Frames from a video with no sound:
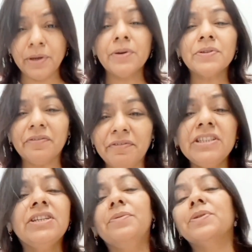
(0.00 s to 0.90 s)
because of
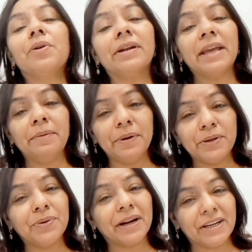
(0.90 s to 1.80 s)
which she was not
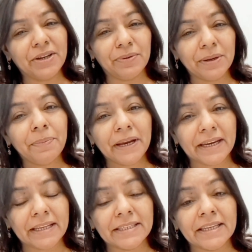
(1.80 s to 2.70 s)
able to continue the
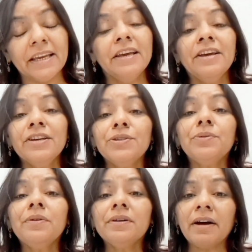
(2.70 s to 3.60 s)
pregnancy.
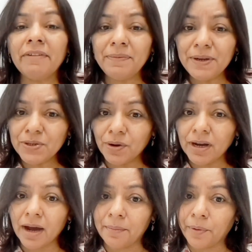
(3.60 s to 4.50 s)
So when we
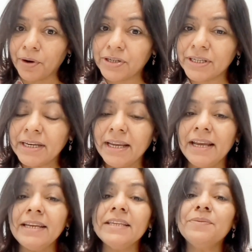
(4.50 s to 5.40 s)
talk abortion,
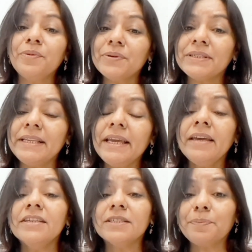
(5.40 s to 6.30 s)
it is
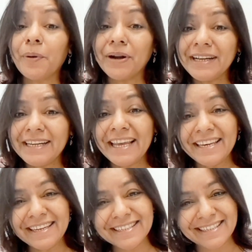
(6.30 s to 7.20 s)
mostly
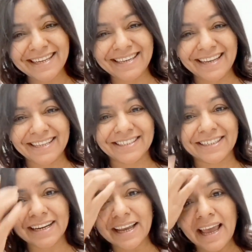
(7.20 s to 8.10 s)
spontaneous in
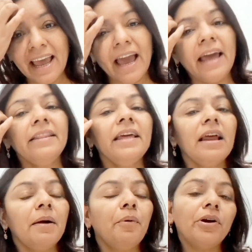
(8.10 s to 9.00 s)
nature, and
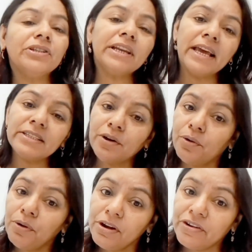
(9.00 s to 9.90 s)
then abortion has a
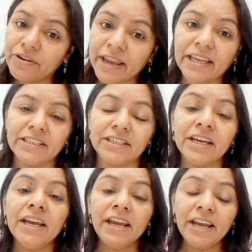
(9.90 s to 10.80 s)
whole range.
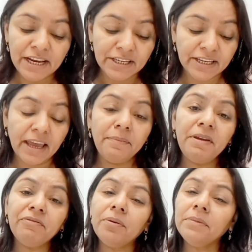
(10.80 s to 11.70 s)
It can
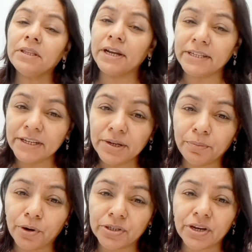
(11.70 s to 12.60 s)
be from threatened
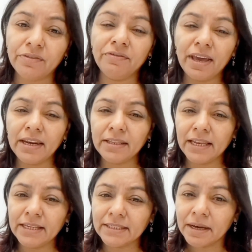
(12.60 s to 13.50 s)
abortion where
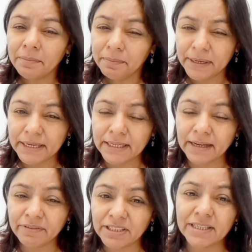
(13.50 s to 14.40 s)
there is some
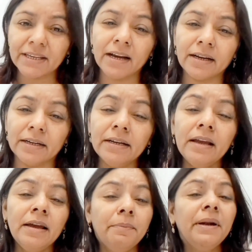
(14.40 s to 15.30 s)
bleeding which has occurred,
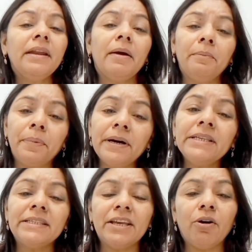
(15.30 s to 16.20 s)
but
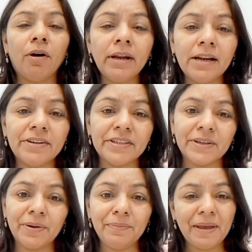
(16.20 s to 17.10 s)
per se on
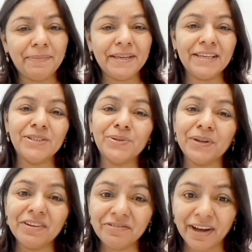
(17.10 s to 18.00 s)
ultrasound baby is
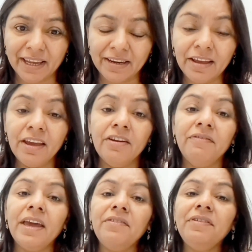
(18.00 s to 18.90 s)
doing fine,
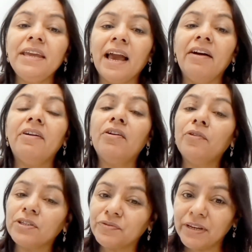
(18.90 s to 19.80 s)
where we have a
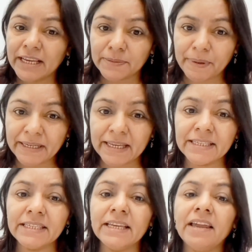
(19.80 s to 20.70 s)
watchful
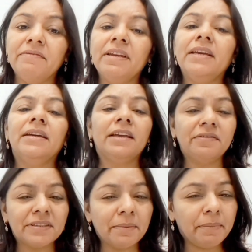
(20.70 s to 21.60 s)
expectancy and we
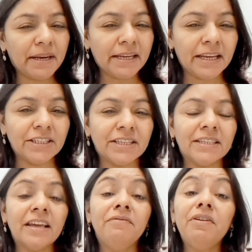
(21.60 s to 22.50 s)
give some
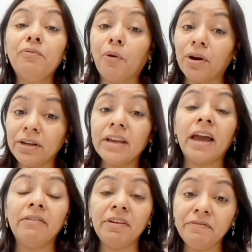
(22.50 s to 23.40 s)
medications and we
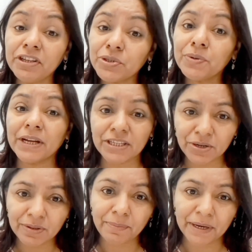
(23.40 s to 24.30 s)
want and we wish to
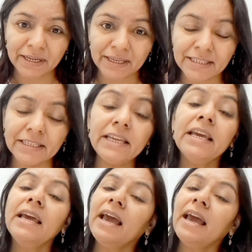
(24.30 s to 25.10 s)
continue the pregnancy